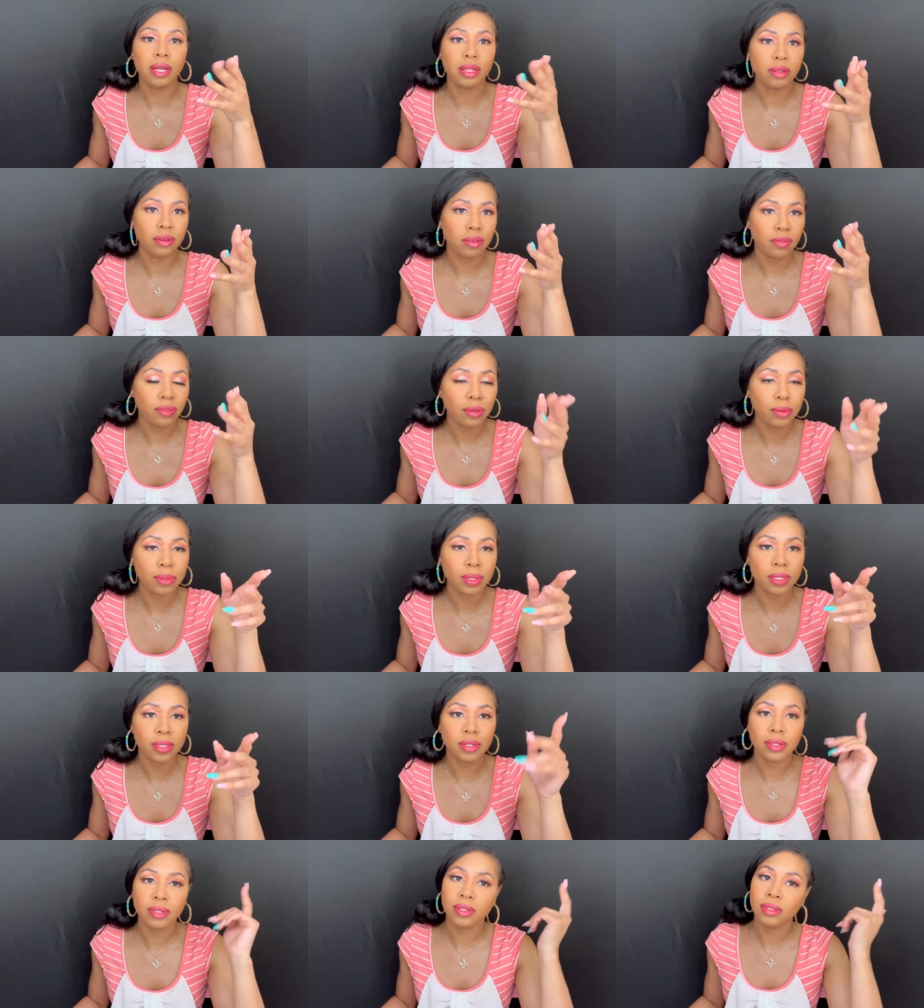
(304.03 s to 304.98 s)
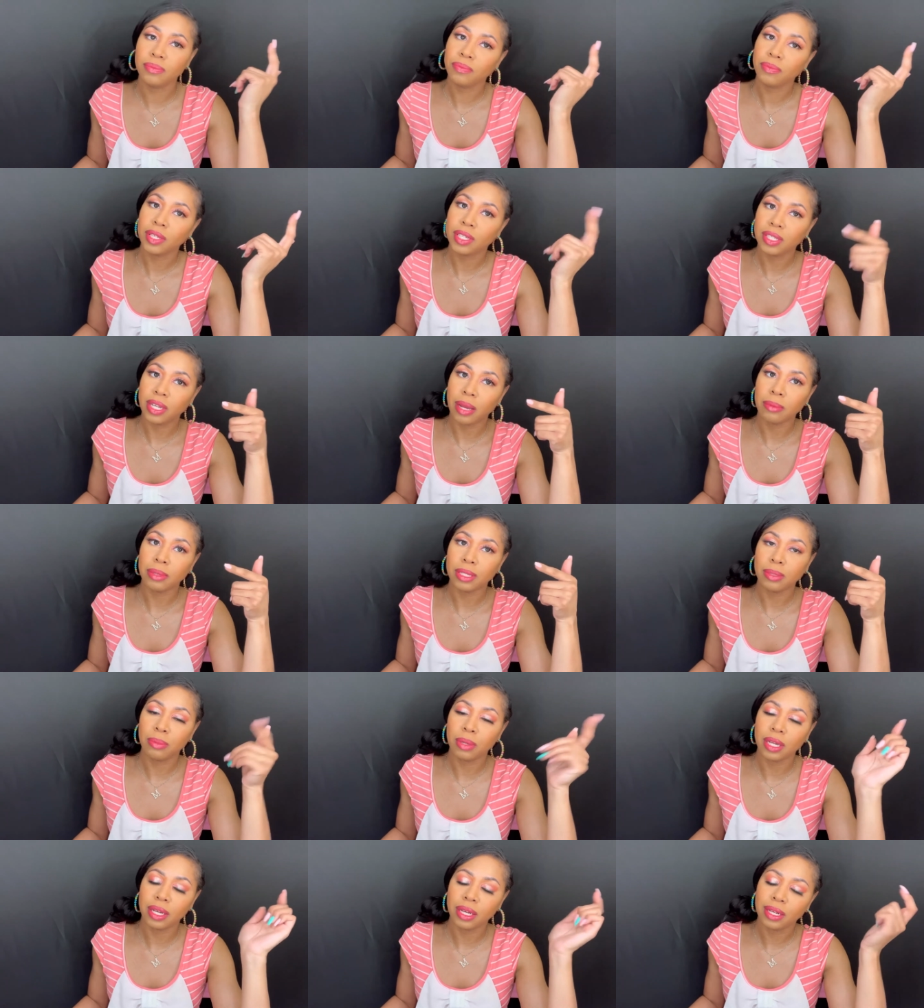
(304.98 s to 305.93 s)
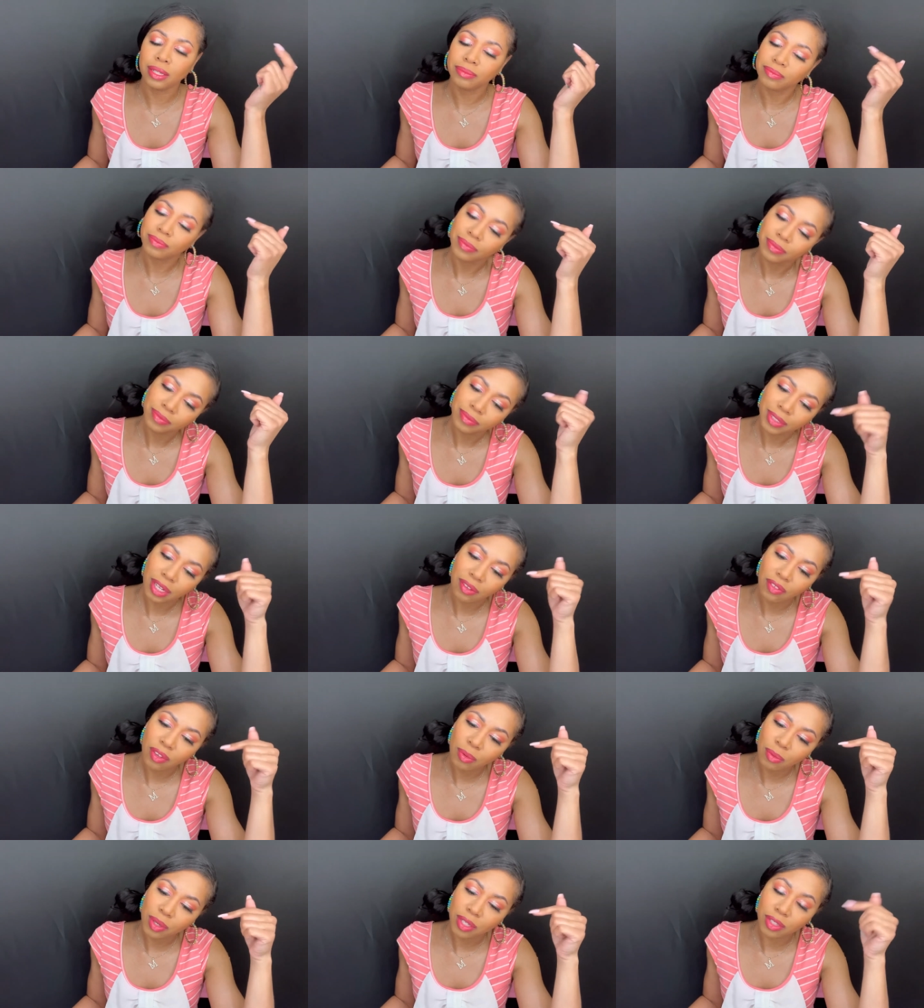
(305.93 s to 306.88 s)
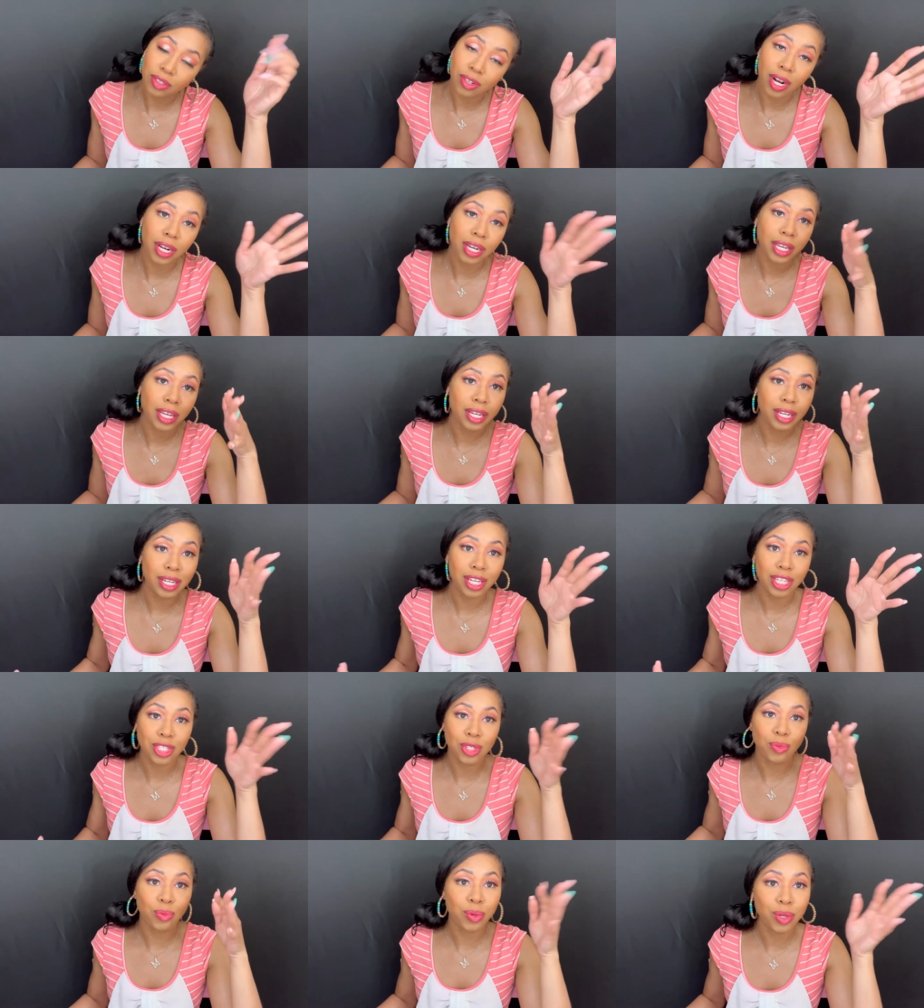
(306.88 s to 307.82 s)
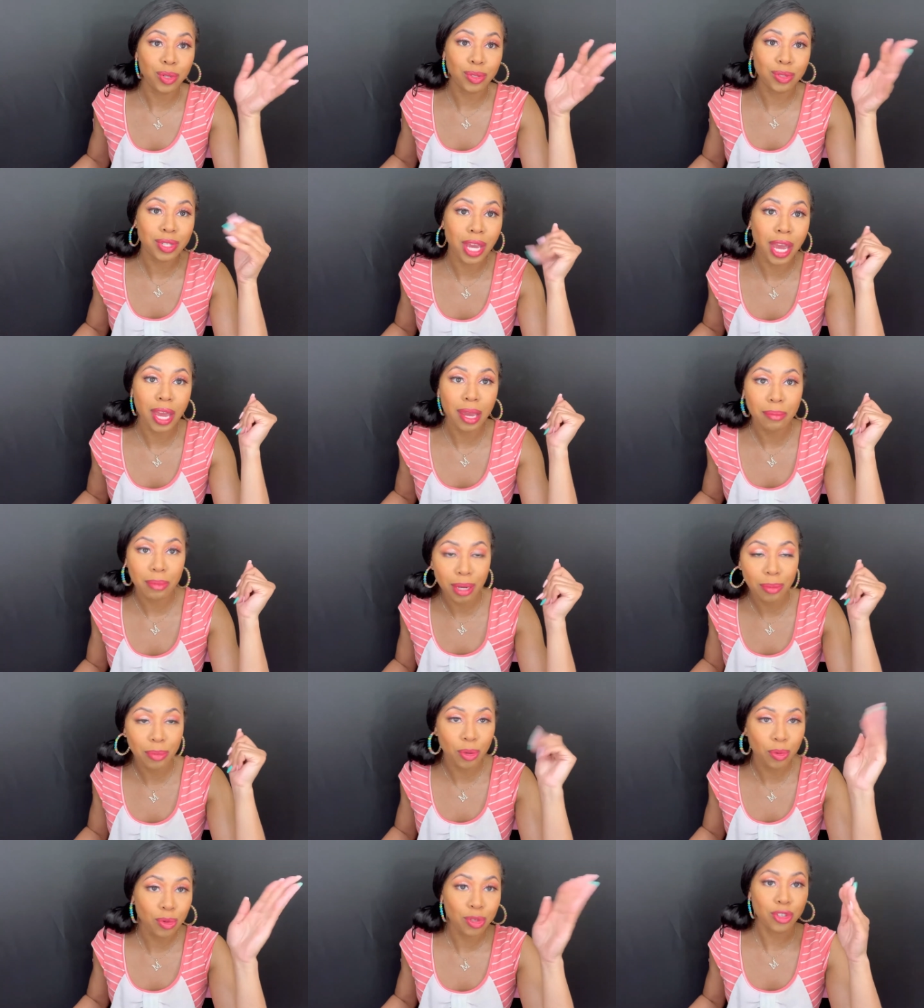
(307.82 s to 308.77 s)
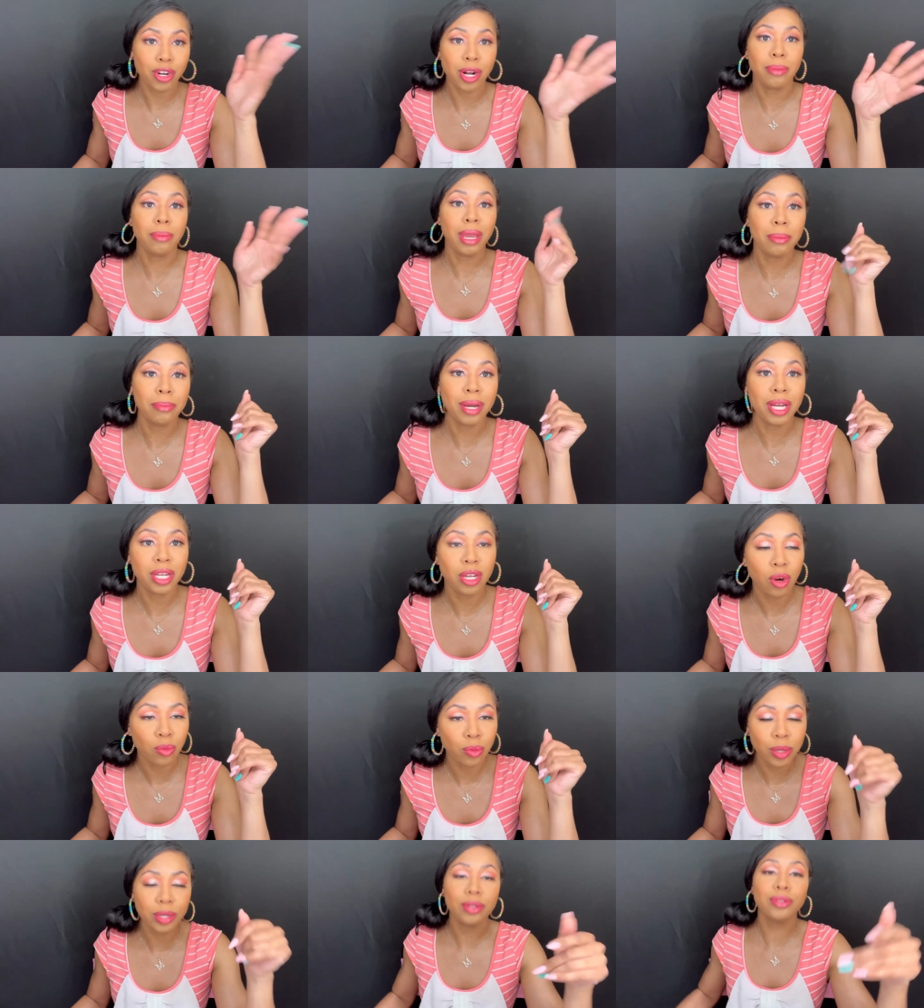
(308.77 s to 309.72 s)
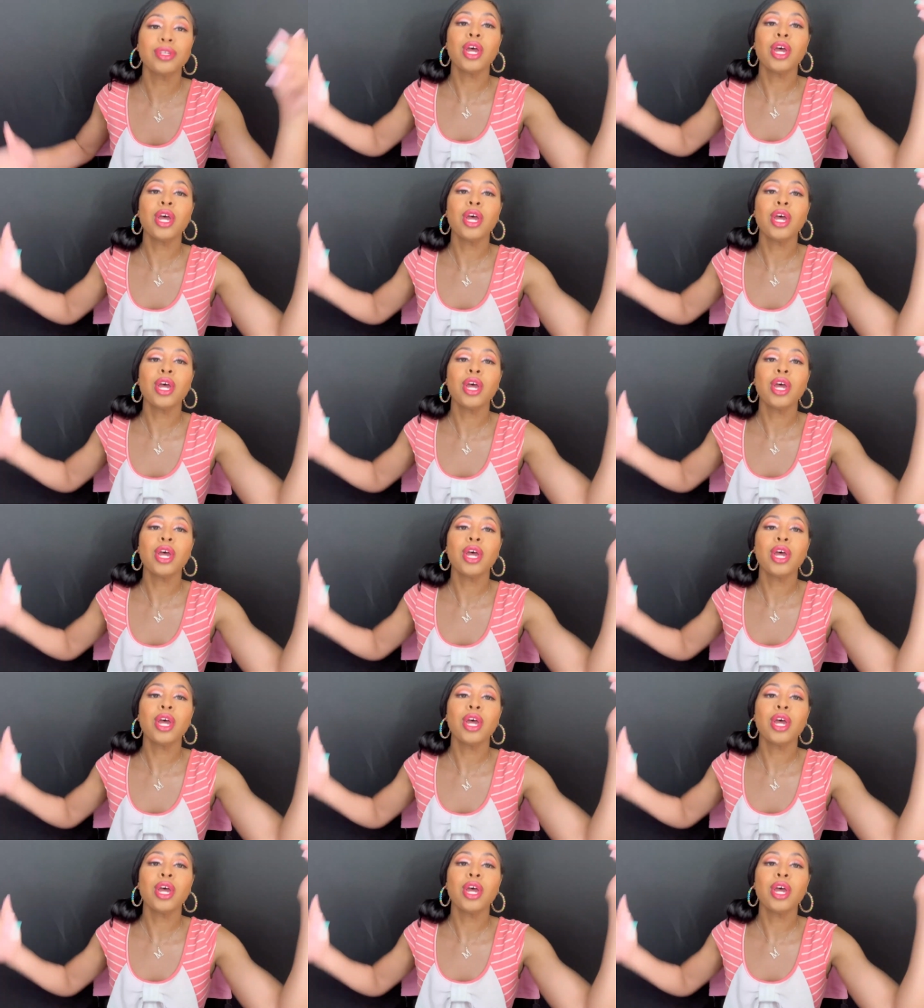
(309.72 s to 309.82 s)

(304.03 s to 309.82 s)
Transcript: other influencers, shameless plug. If you want to try to get your Reels game up, you want to try to make money on Reels,